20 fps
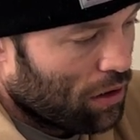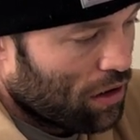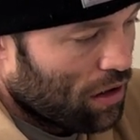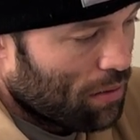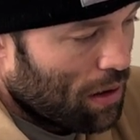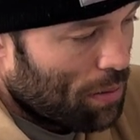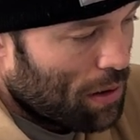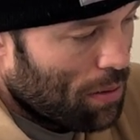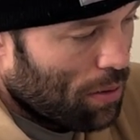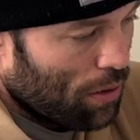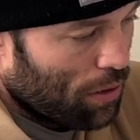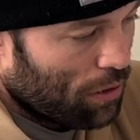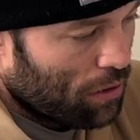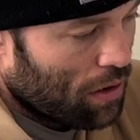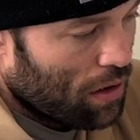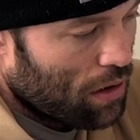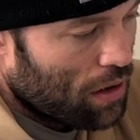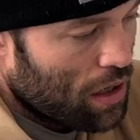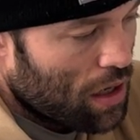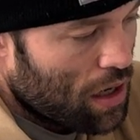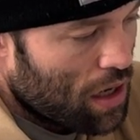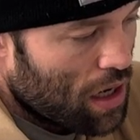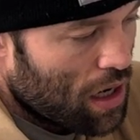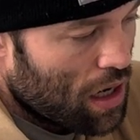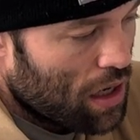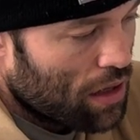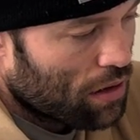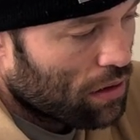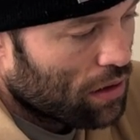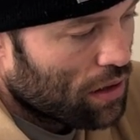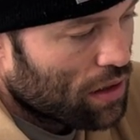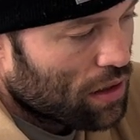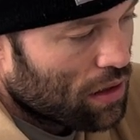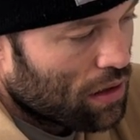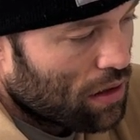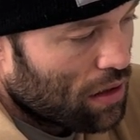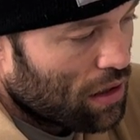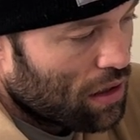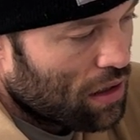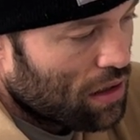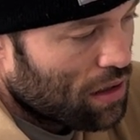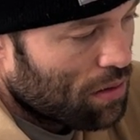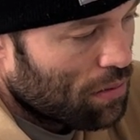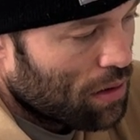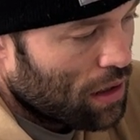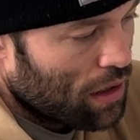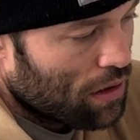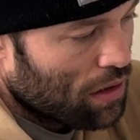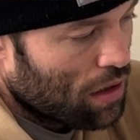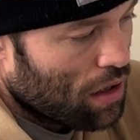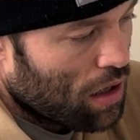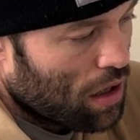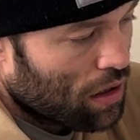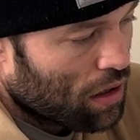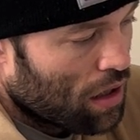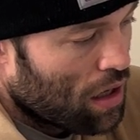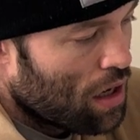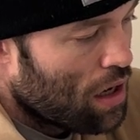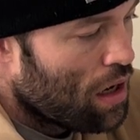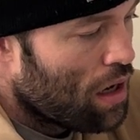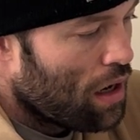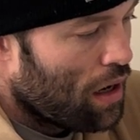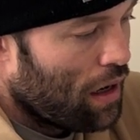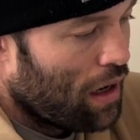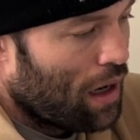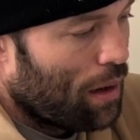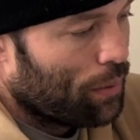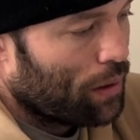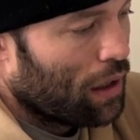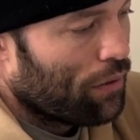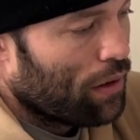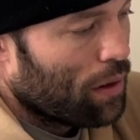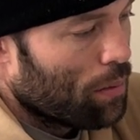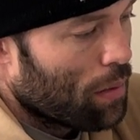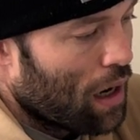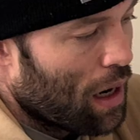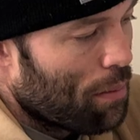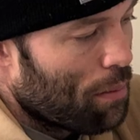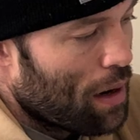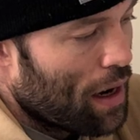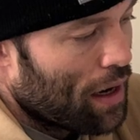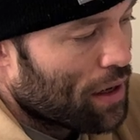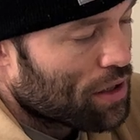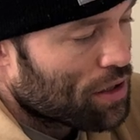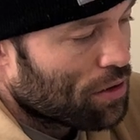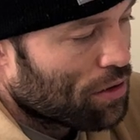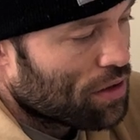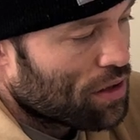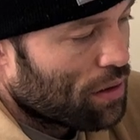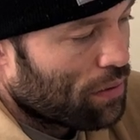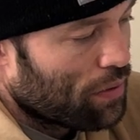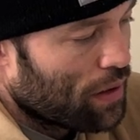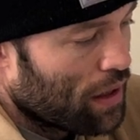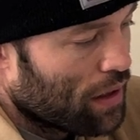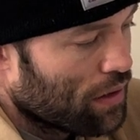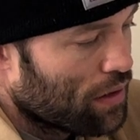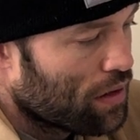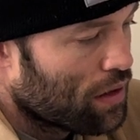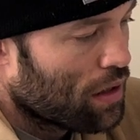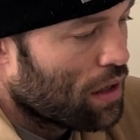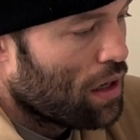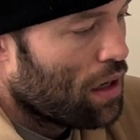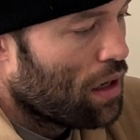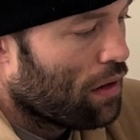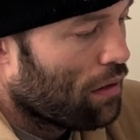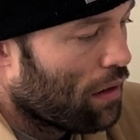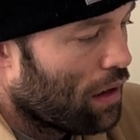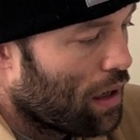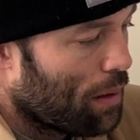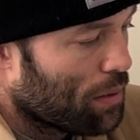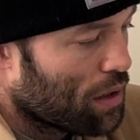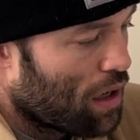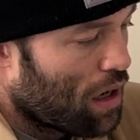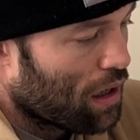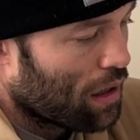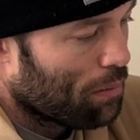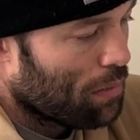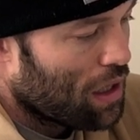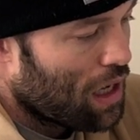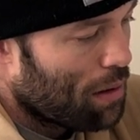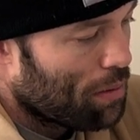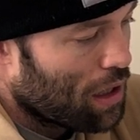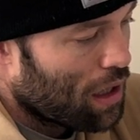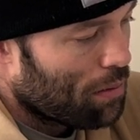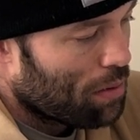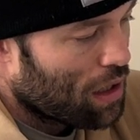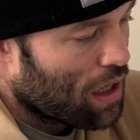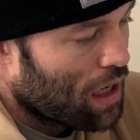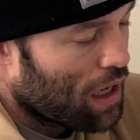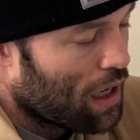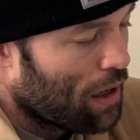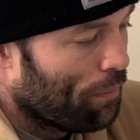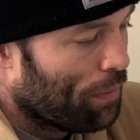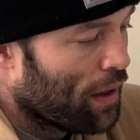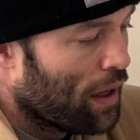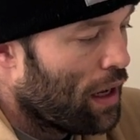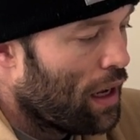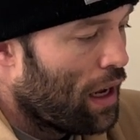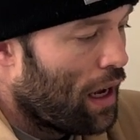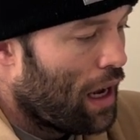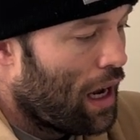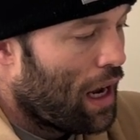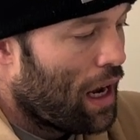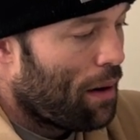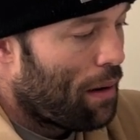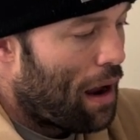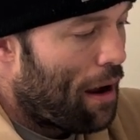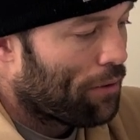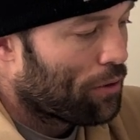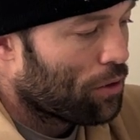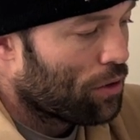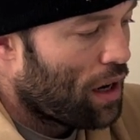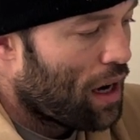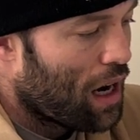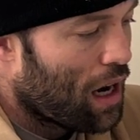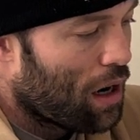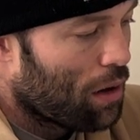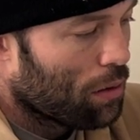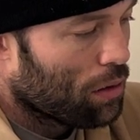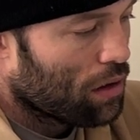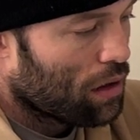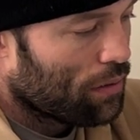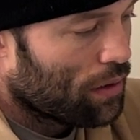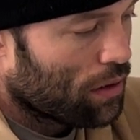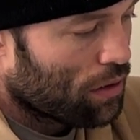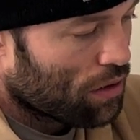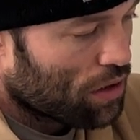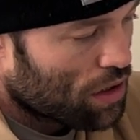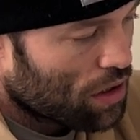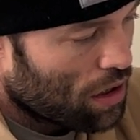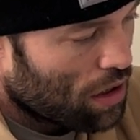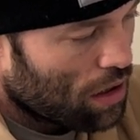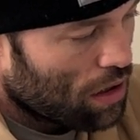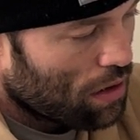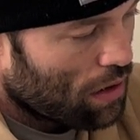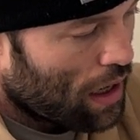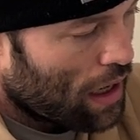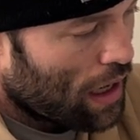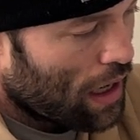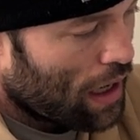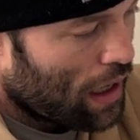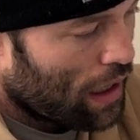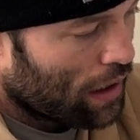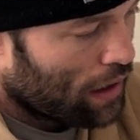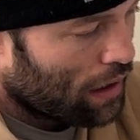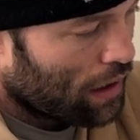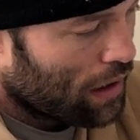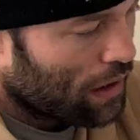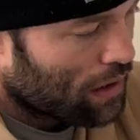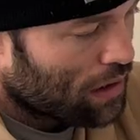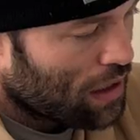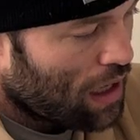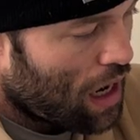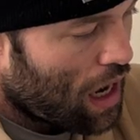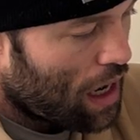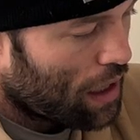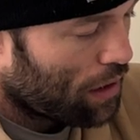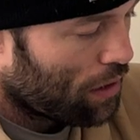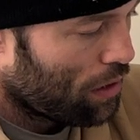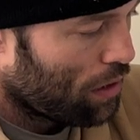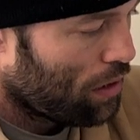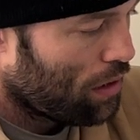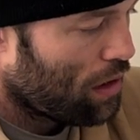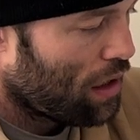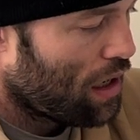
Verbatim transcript: All my people in the crowd, yay, they're listening to me talk. And I'm giving my master's defense, right? I'm talking blah, blah, blah. And after an hour of it or so, I get tired.